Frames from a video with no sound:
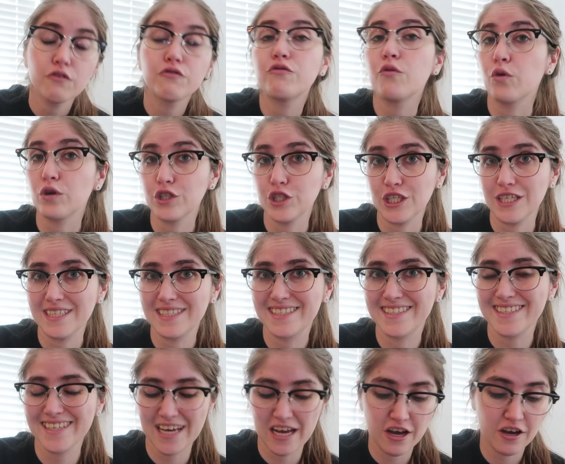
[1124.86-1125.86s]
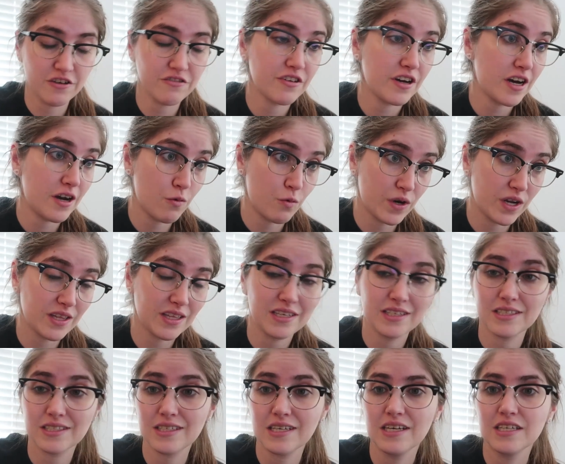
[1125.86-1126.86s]
Four sheets of uh, one of
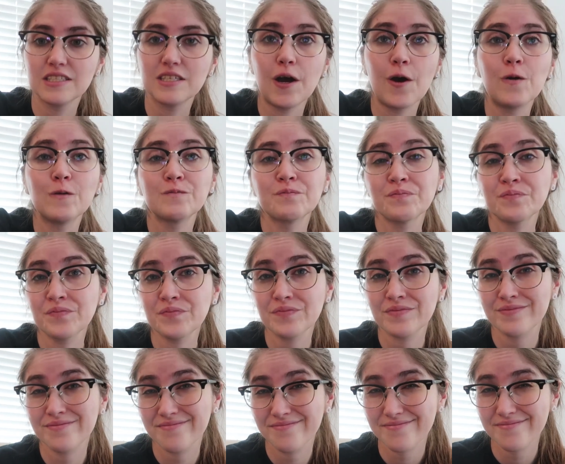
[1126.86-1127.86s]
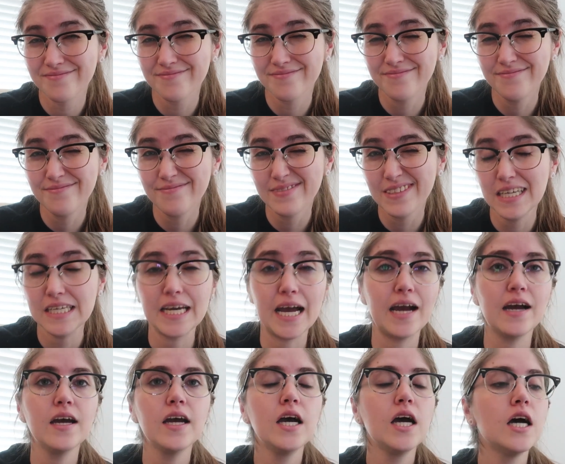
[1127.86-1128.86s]
these, so.
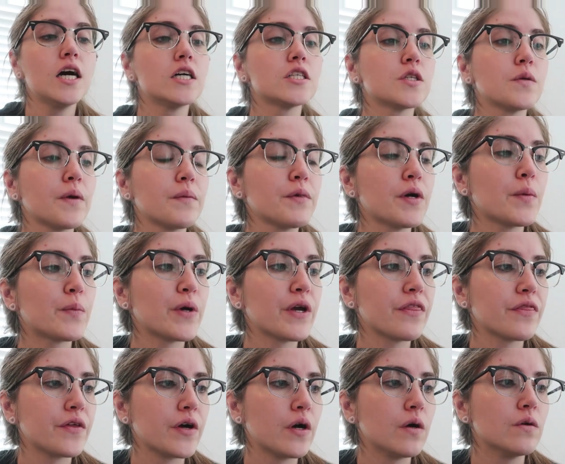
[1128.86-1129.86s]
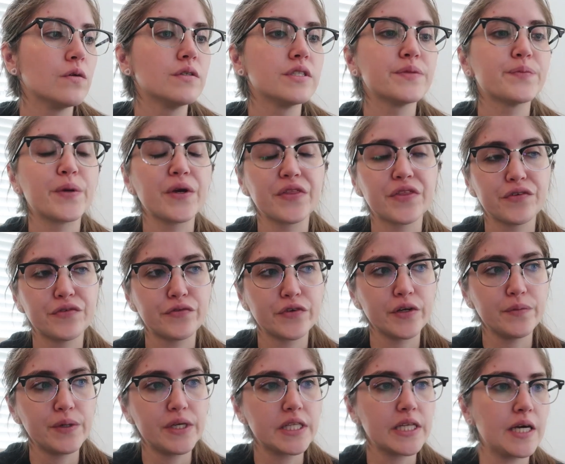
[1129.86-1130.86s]
Yeah, so maybe I'll print those, print the
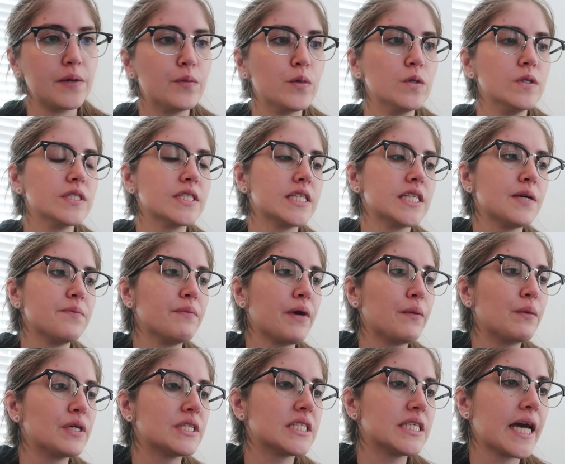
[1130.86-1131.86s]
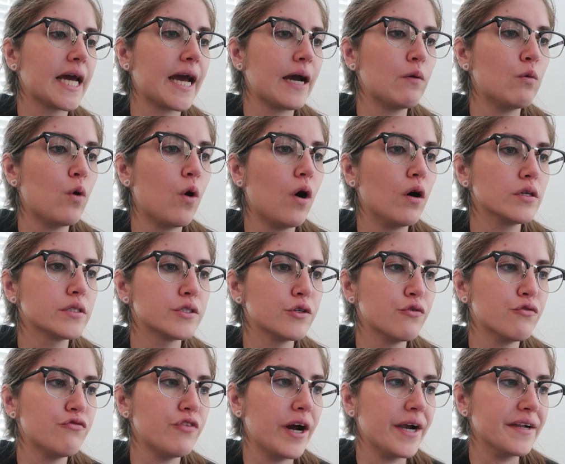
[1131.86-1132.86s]
freebie labels, and then maybe today I will
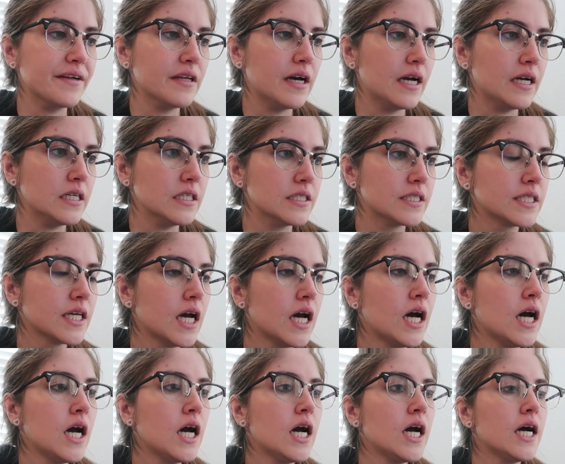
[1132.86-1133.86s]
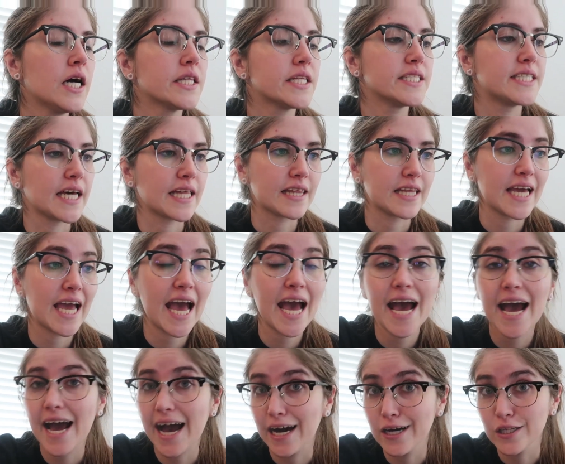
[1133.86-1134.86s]
also finalize the Deathly
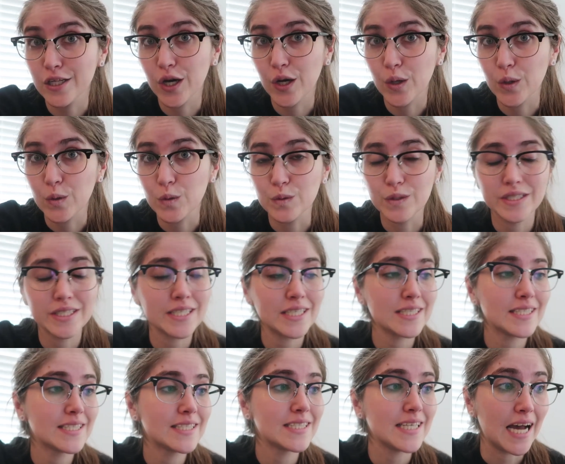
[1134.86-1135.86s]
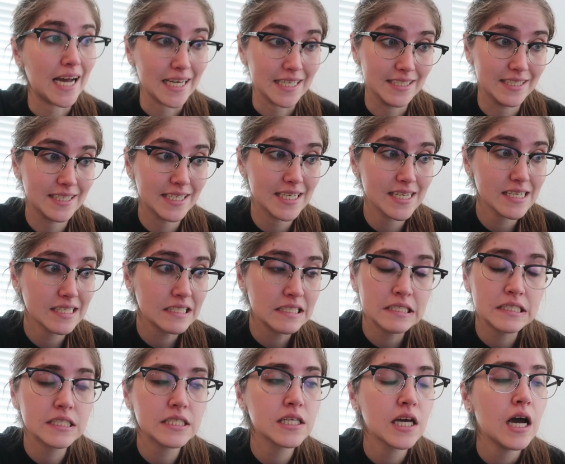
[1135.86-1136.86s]
Hallows
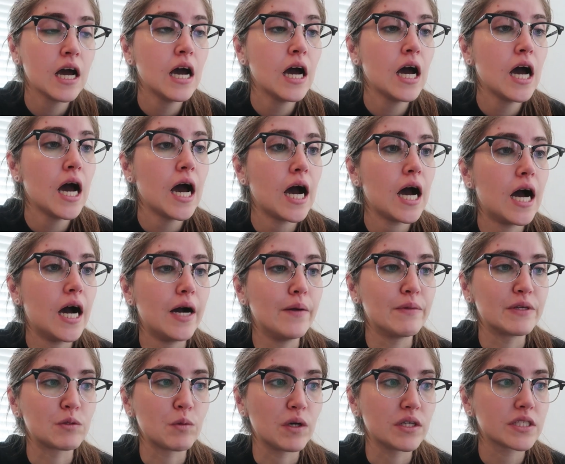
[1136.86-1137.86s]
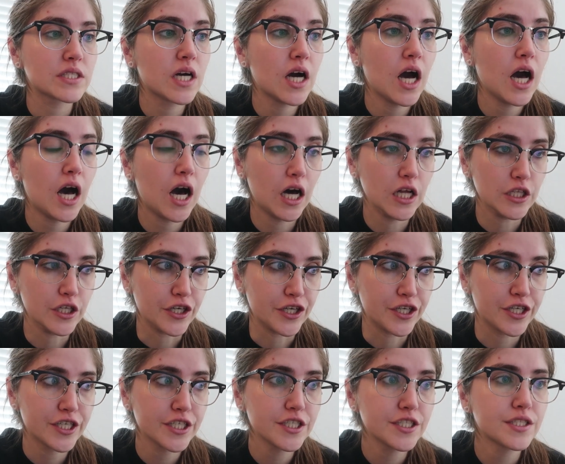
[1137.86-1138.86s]
sizes, um, as well as
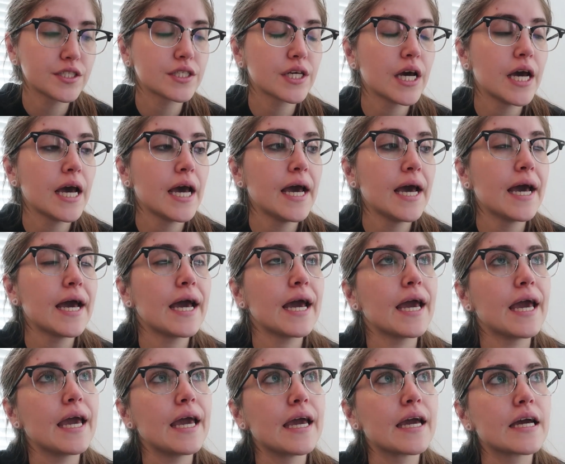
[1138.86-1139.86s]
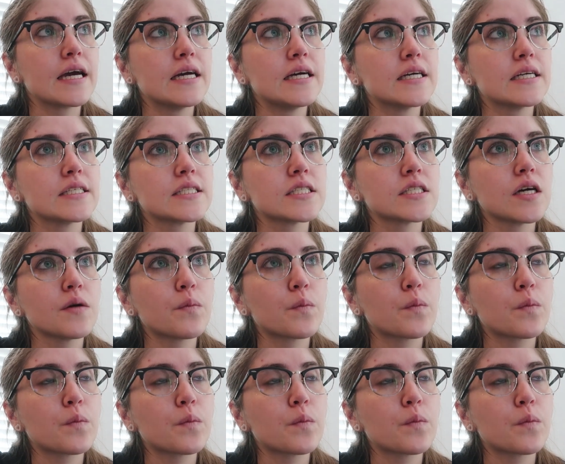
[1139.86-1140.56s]
colors, and